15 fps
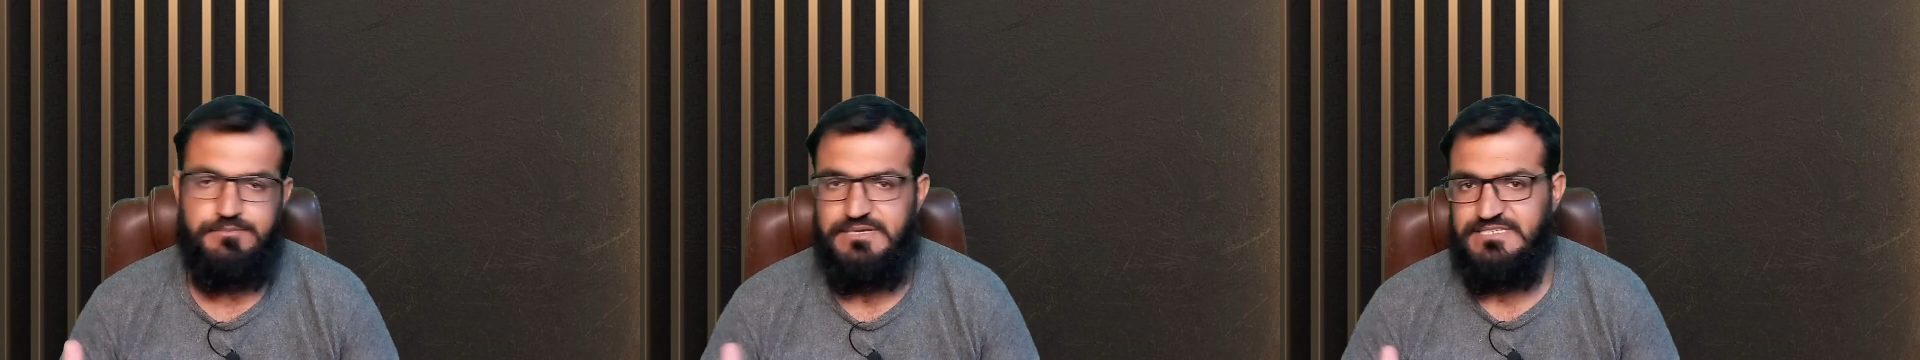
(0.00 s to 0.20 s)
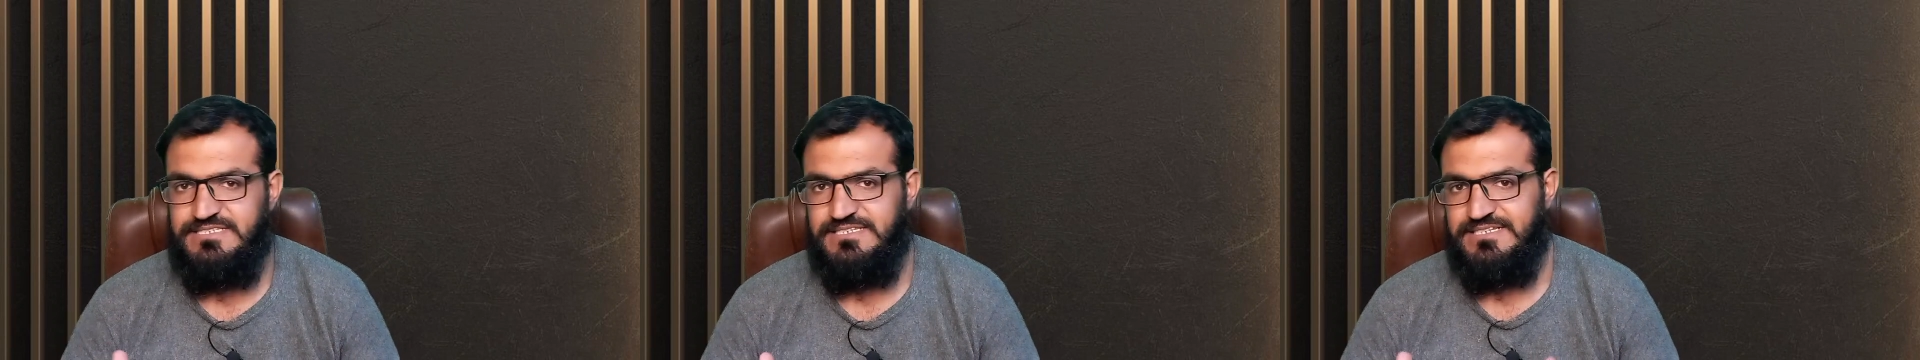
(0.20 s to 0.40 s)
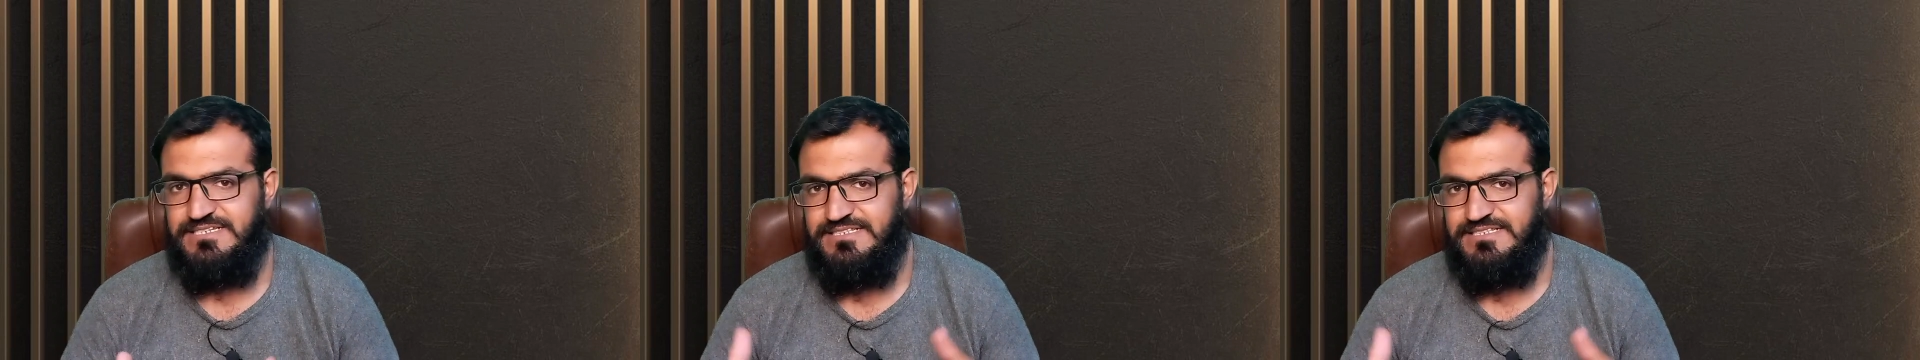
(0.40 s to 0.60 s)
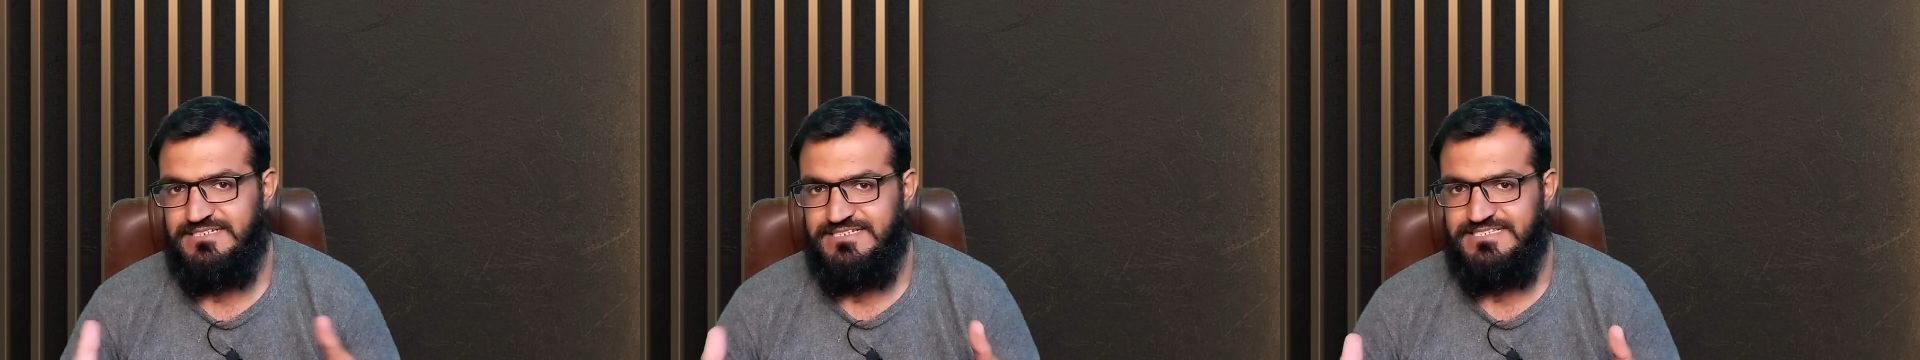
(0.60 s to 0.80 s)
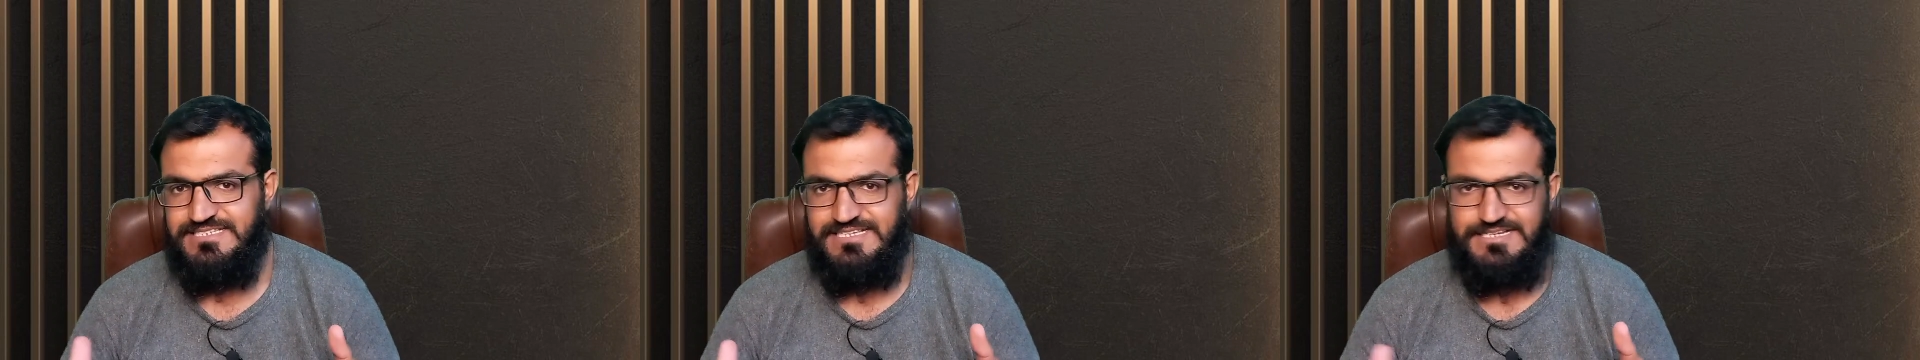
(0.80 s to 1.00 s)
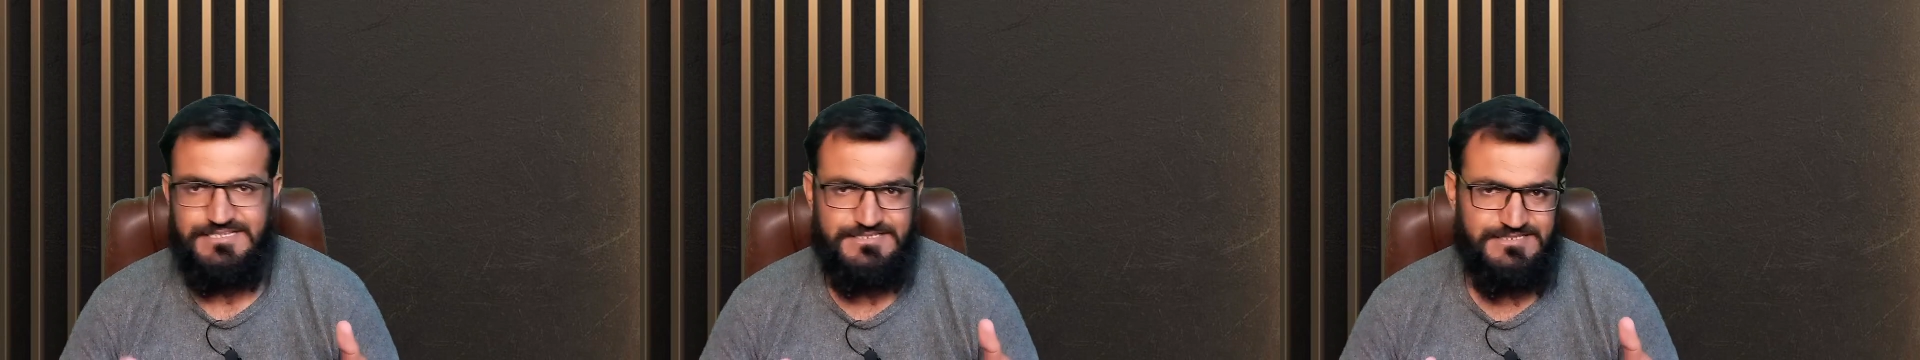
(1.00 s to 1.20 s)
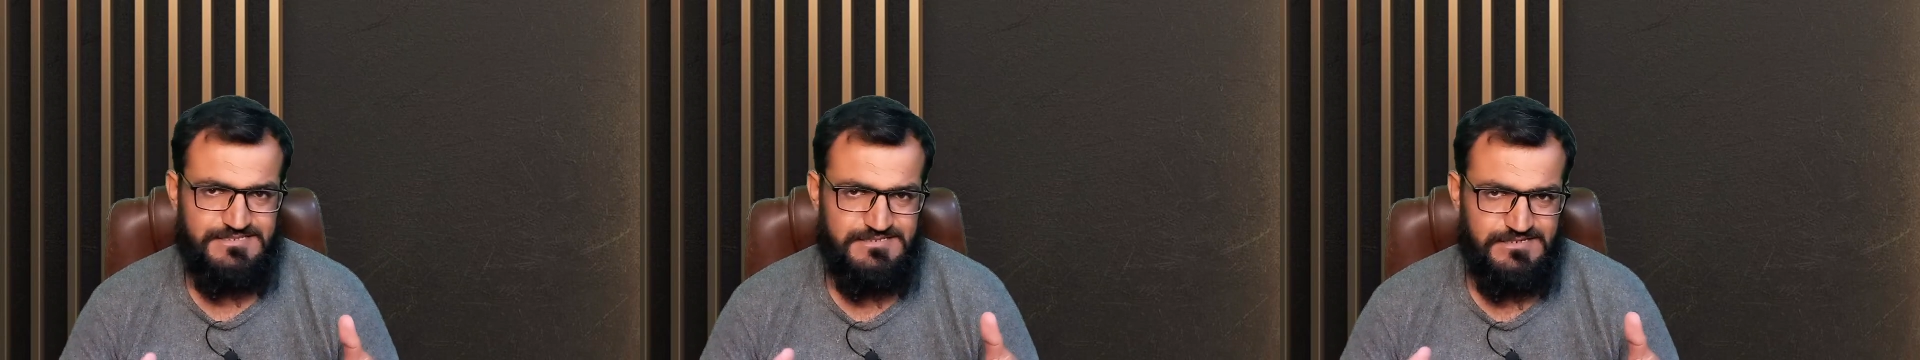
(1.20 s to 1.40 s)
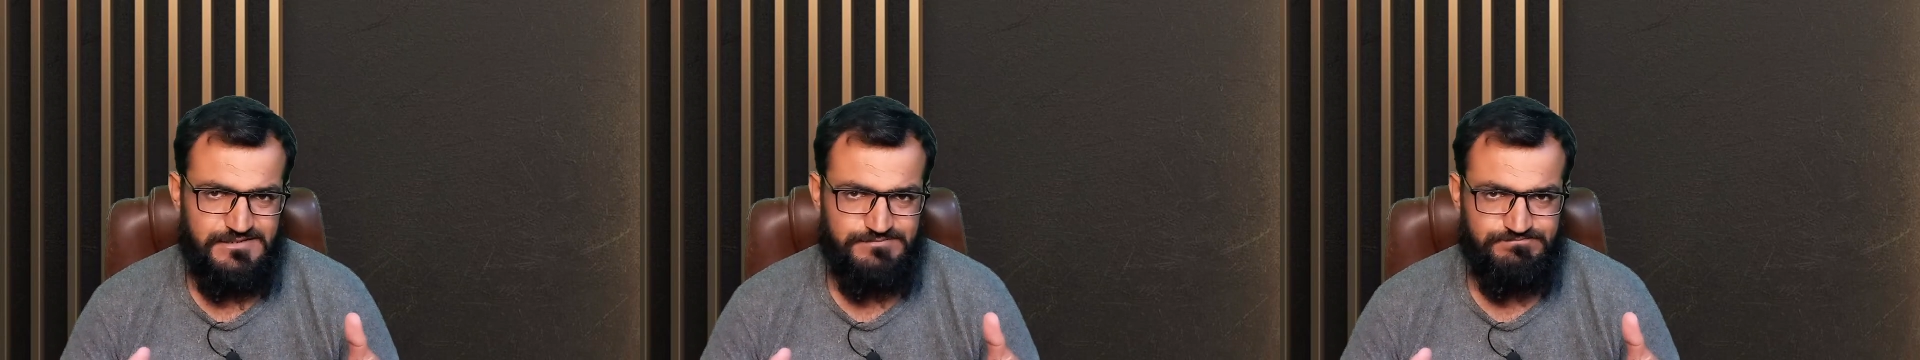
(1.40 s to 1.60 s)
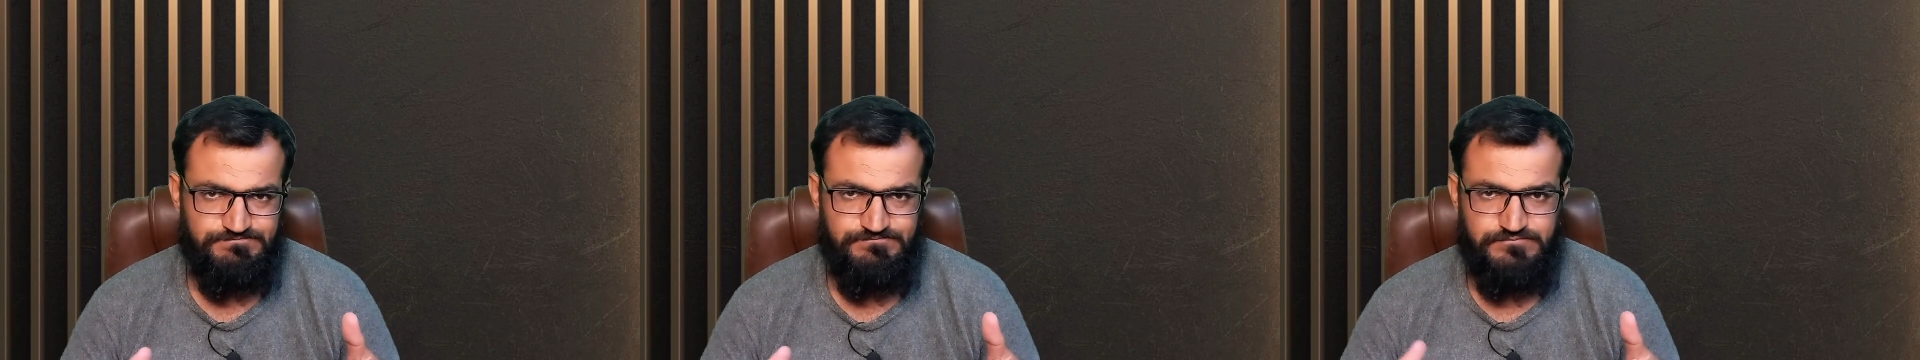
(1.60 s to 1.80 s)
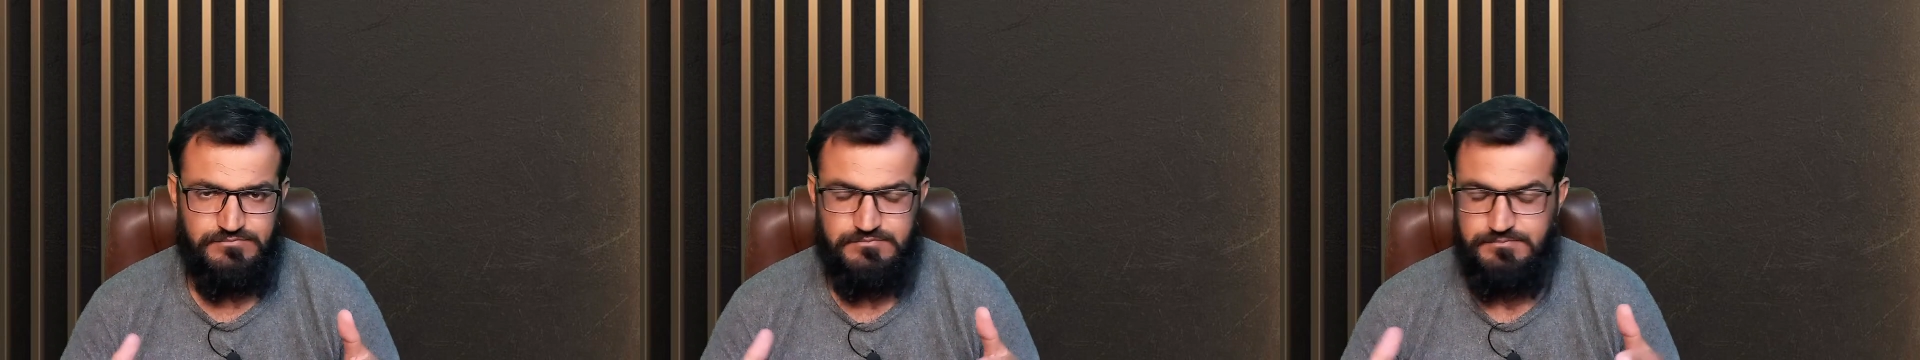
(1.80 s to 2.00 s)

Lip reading: basically discuss some